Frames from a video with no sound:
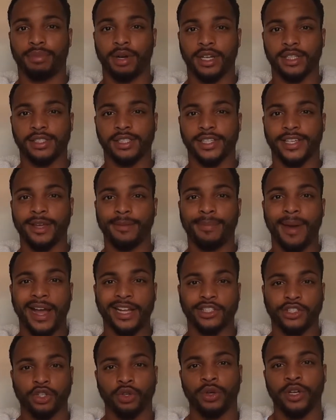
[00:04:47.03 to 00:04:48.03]
But to get
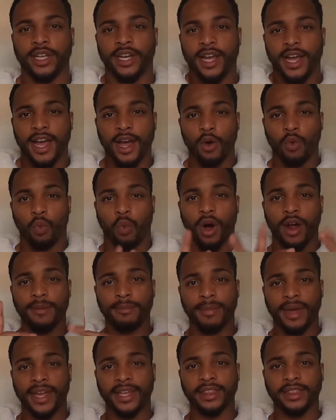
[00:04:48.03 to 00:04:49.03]
back to it,
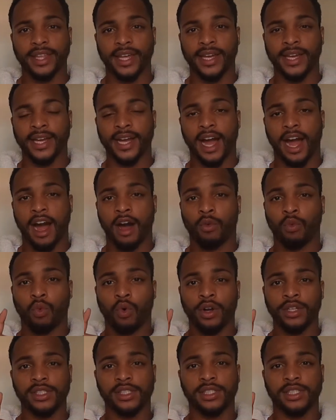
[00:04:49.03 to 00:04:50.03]
one main thing I
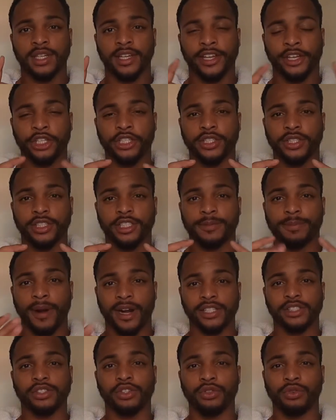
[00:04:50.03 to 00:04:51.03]
want to
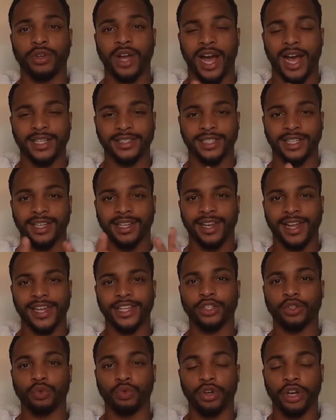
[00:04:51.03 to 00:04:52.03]
express to you guys and
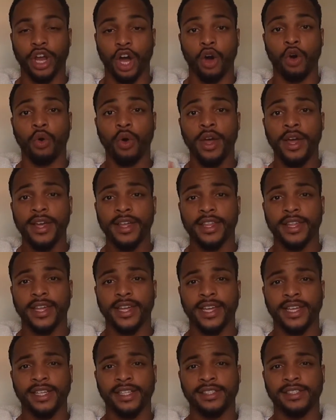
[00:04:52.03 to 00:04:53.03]
let you know
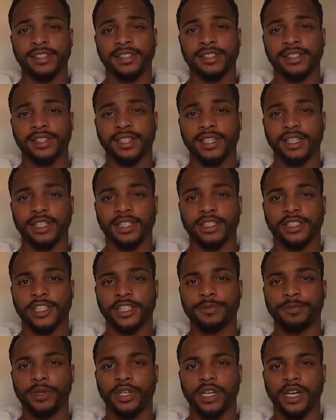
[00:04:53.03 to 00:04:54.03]
is
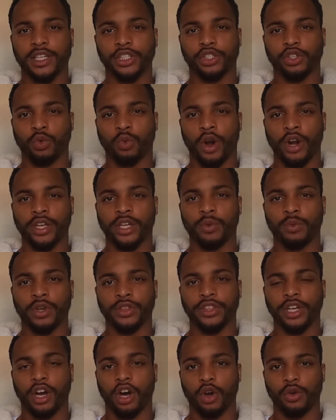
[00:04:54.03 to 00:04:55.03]
just because you're working
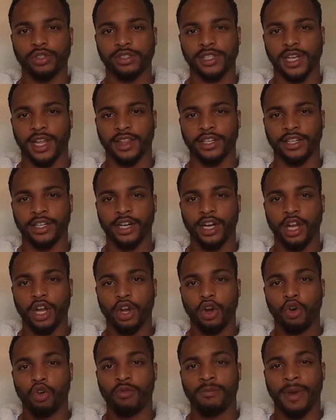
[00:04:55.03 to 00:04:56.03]
with a wholesaler
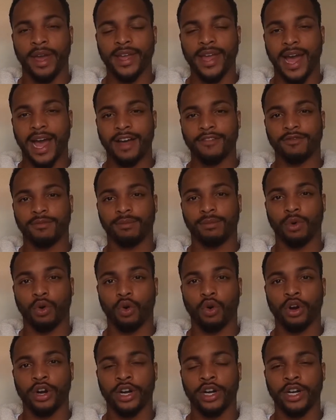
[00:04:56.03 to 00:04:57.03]
who may have
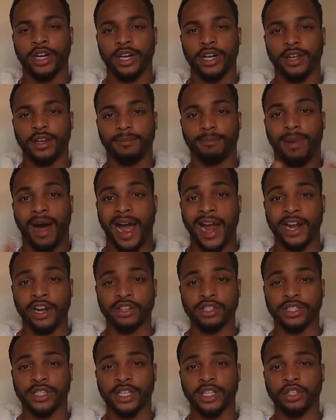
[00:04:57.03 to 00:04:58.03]
more
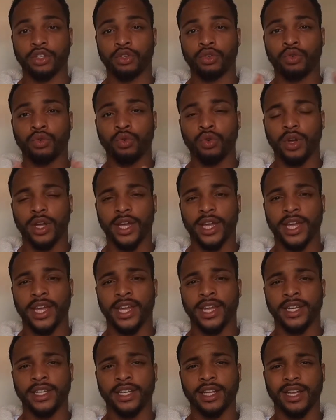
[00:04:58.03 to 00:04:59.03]
buyers than you
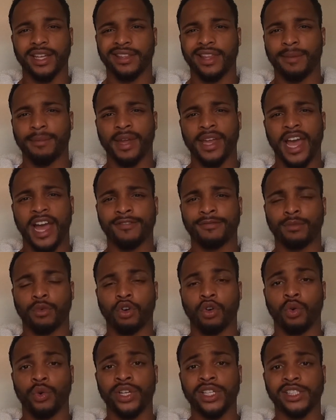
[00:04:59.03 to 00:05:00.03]
and they may have
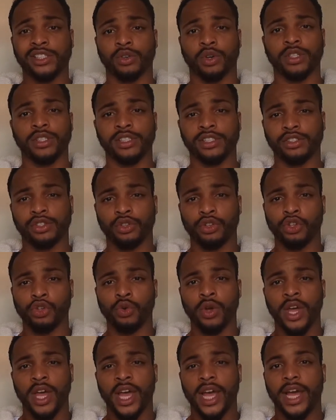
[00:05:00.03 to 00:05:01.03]
more resources to
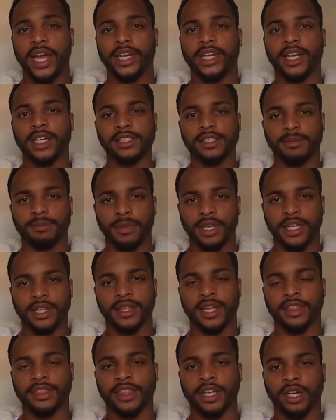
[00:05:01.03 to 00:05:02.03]
you, it doesn't
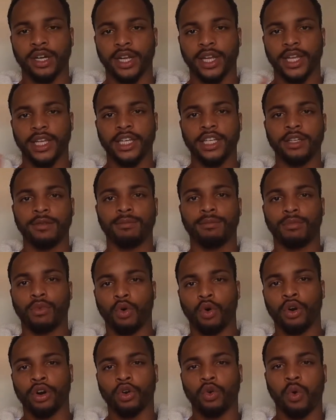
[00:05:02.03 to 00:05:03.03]
mean that they're any
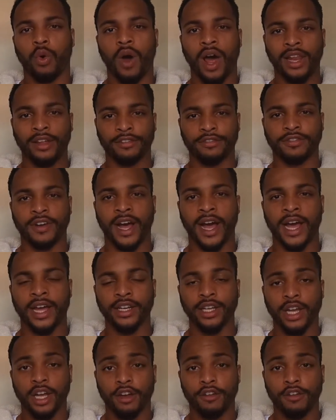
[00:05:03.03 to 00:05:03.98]
more qualified